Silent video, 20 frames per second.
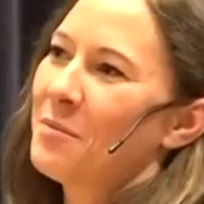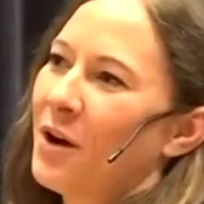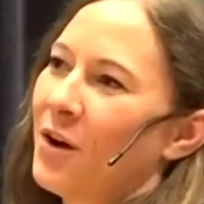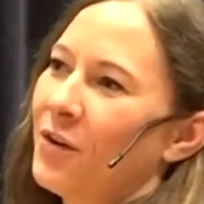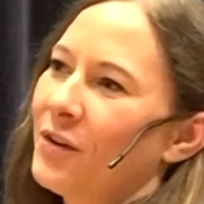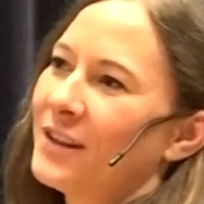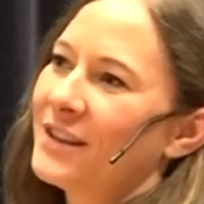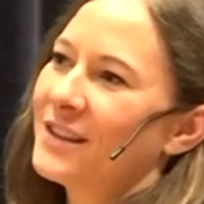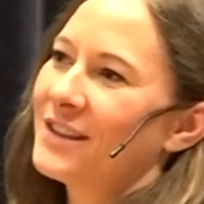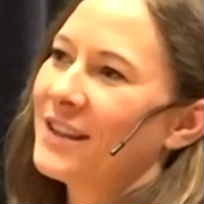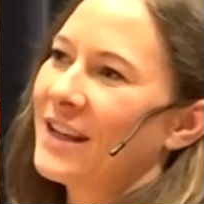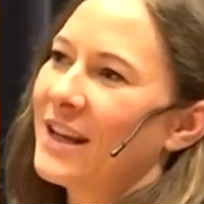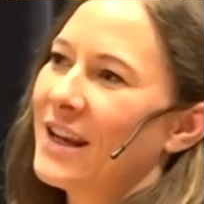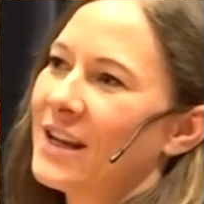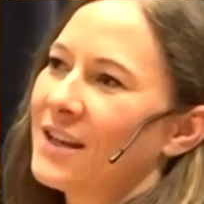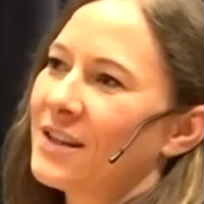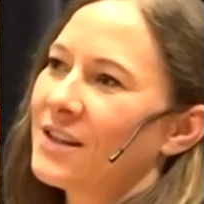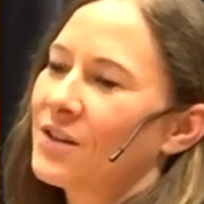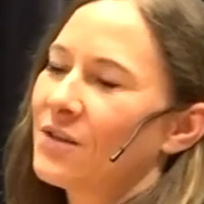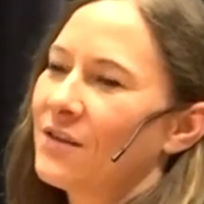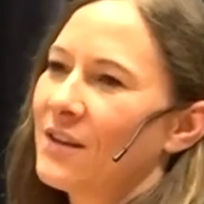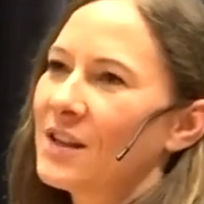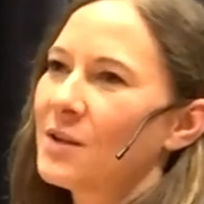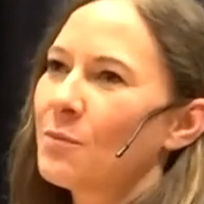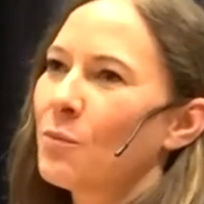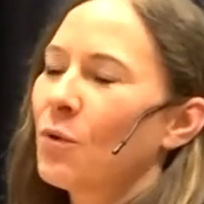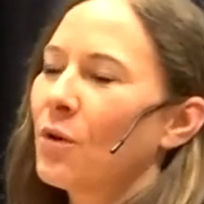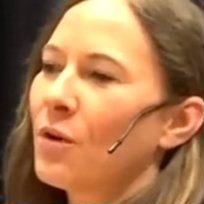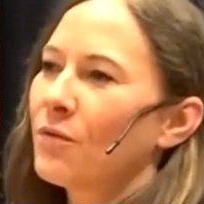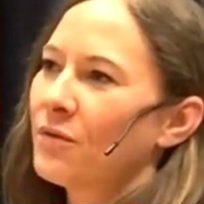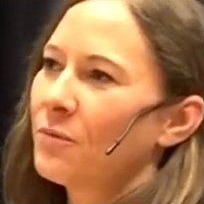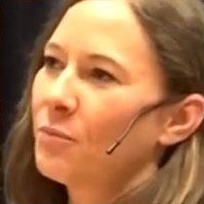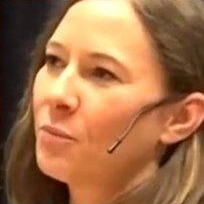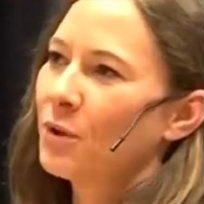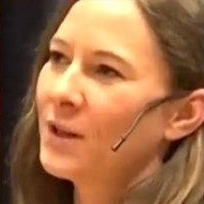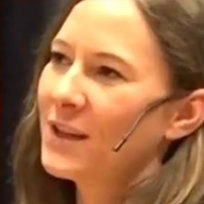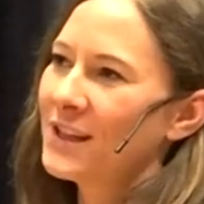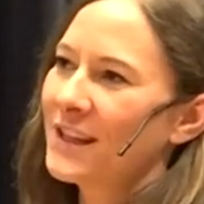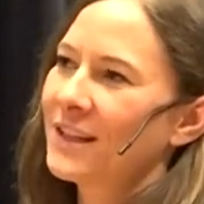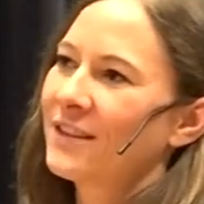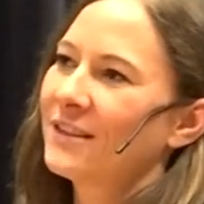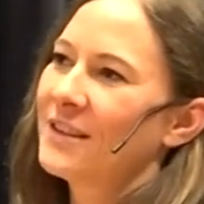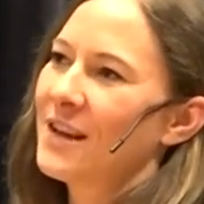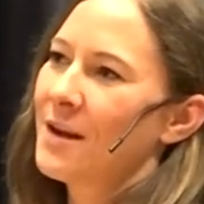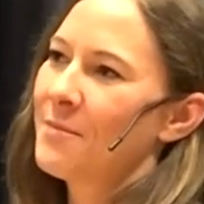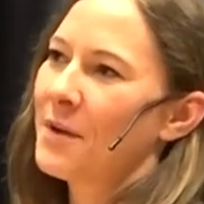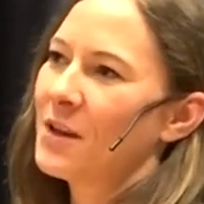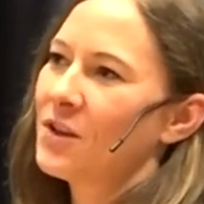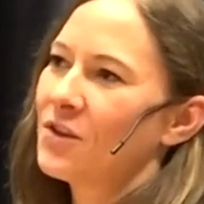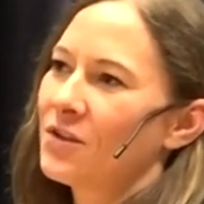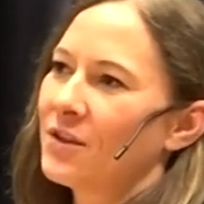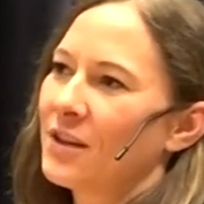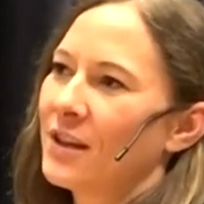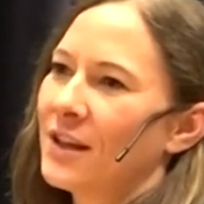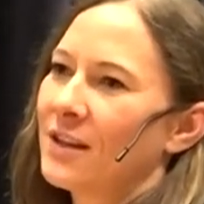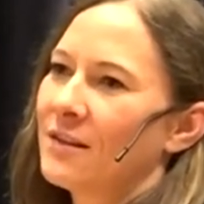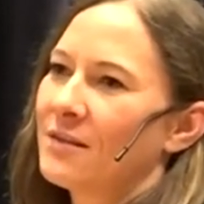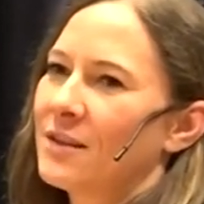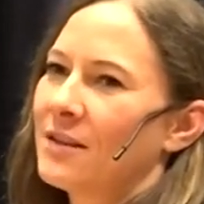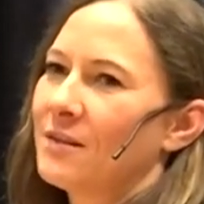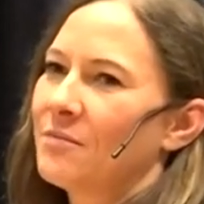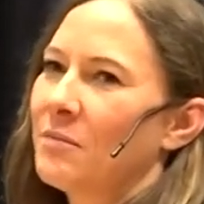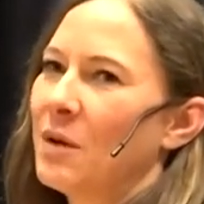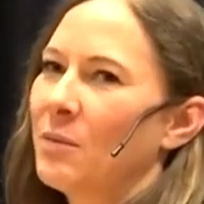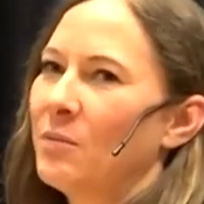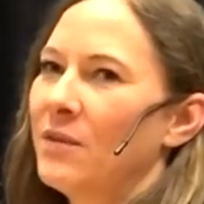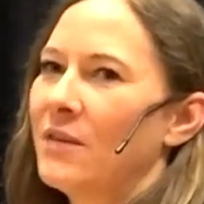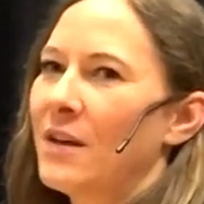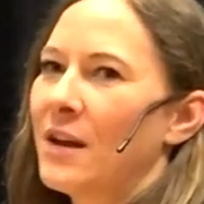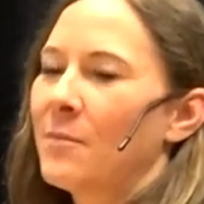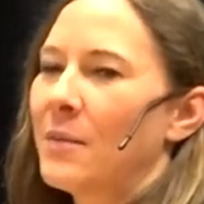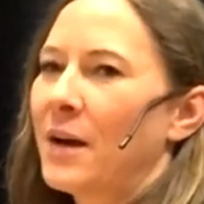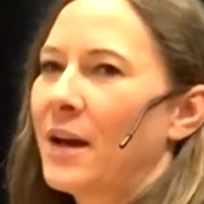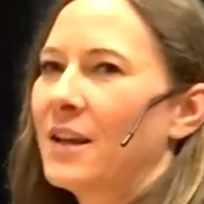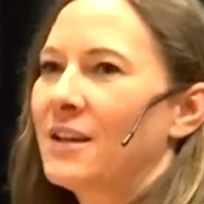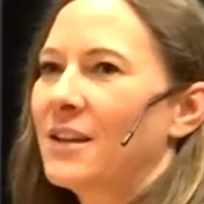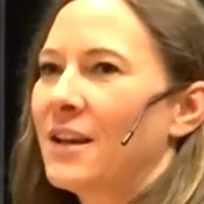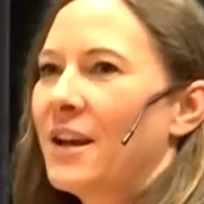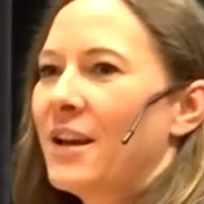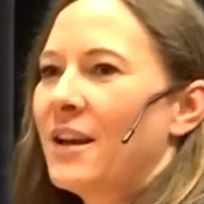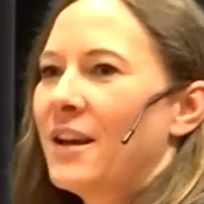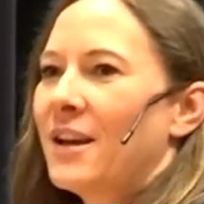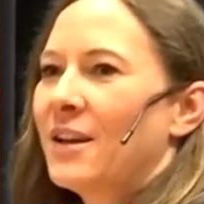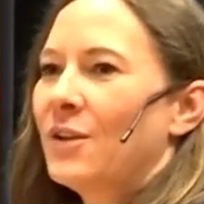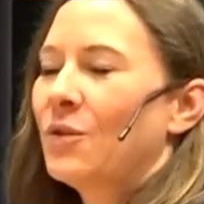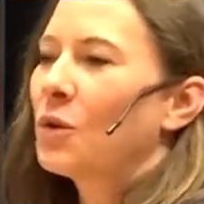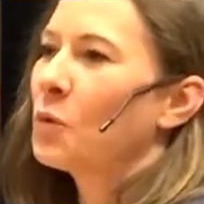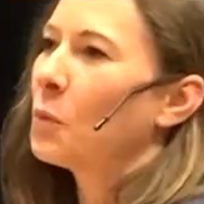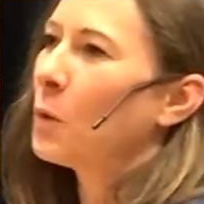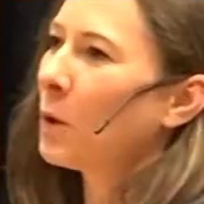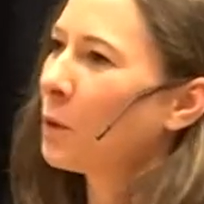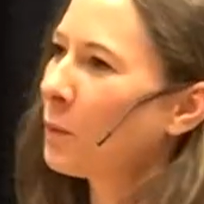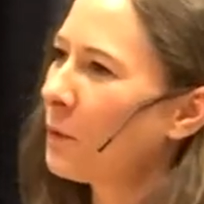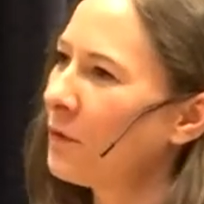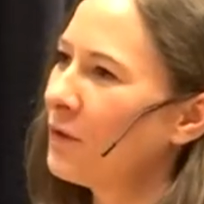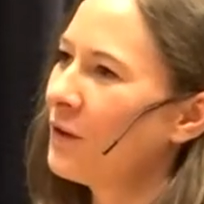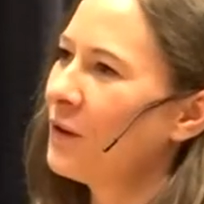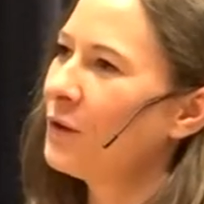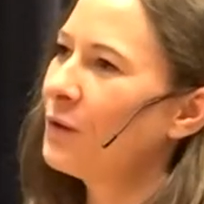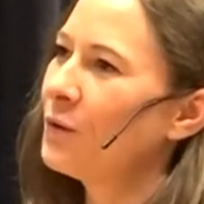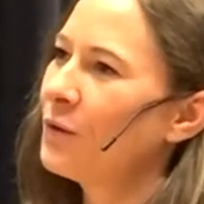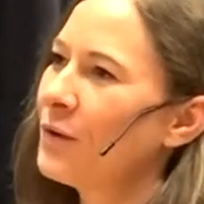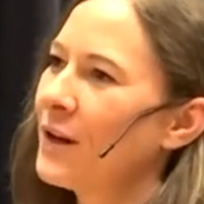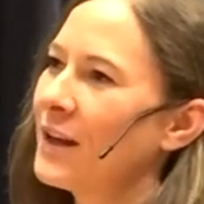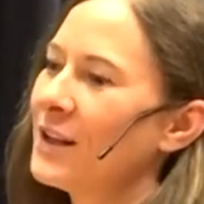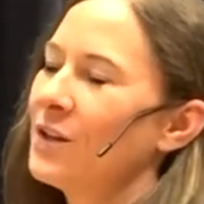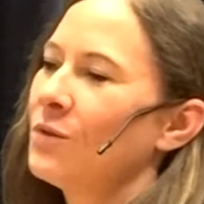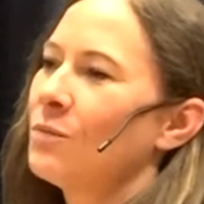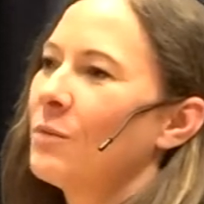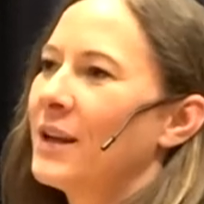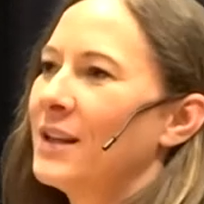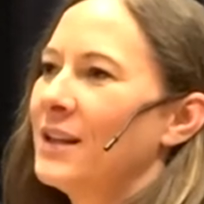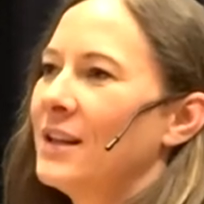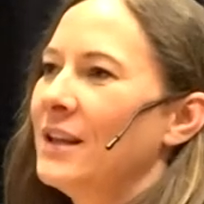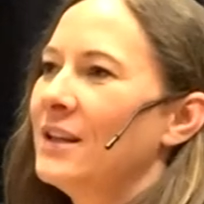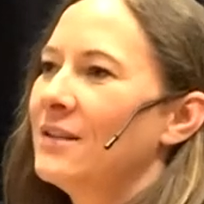about it. And so that's more of a political dimension, and maybe they might not work with you, and you might no.